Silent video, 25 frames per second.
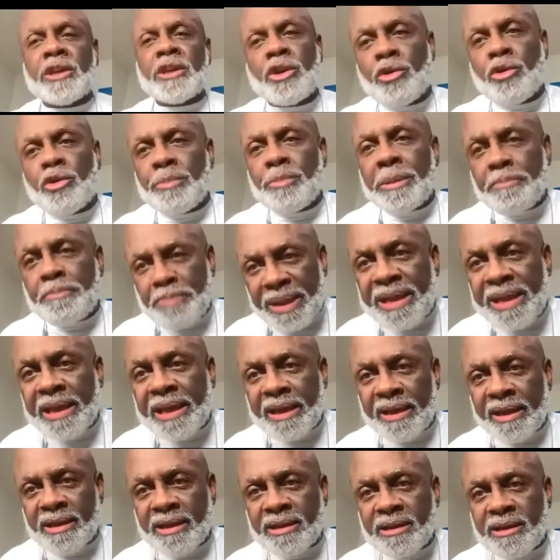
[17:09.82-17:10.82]
as a human
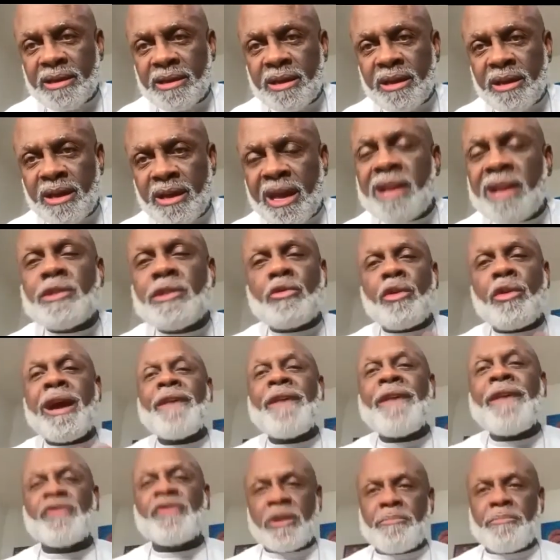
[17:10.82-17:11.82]
being. It
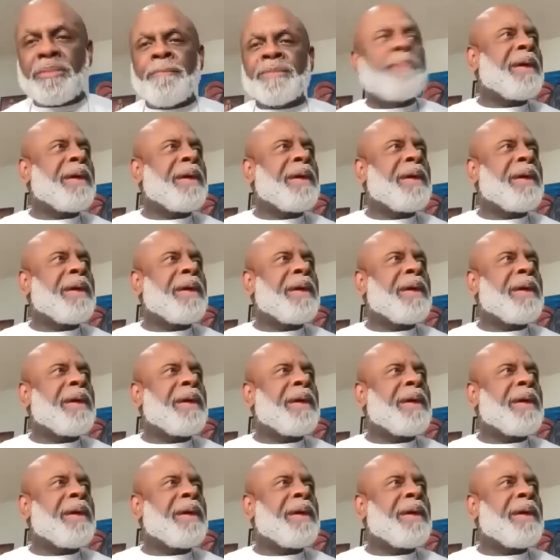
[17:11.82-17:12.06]
crafted